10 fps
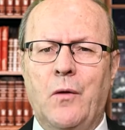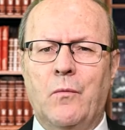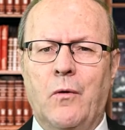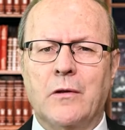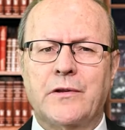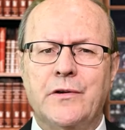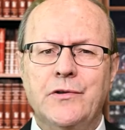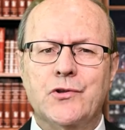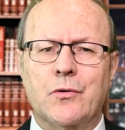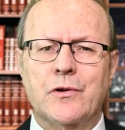Walter
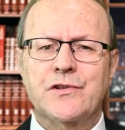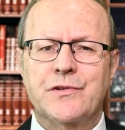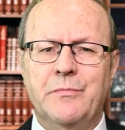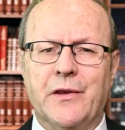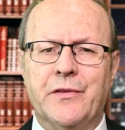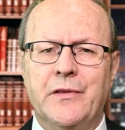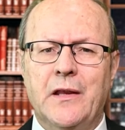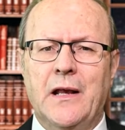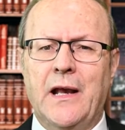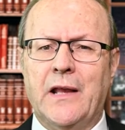George Smith,
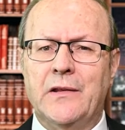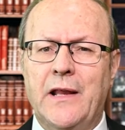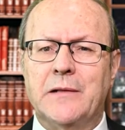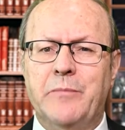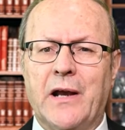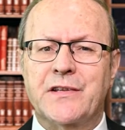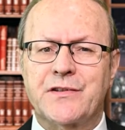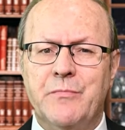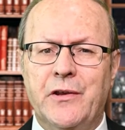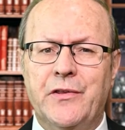and led by
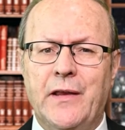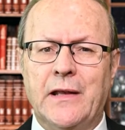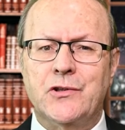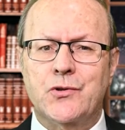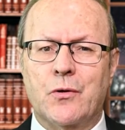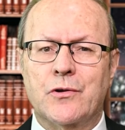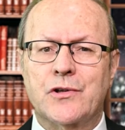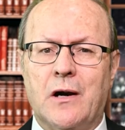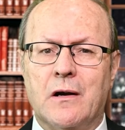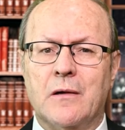Smith and
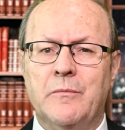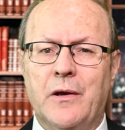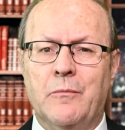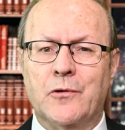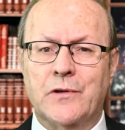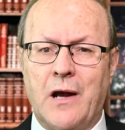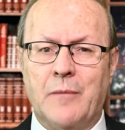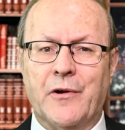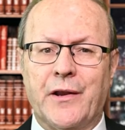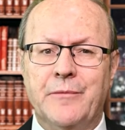George R.
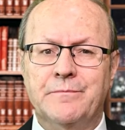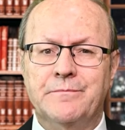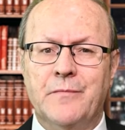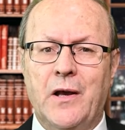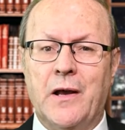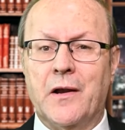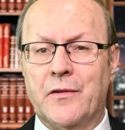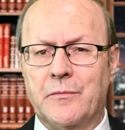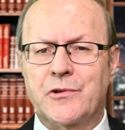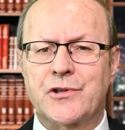Montgomery,
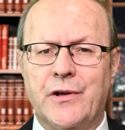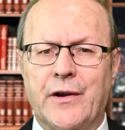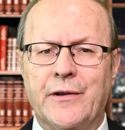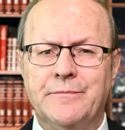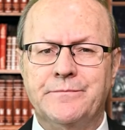another missionary.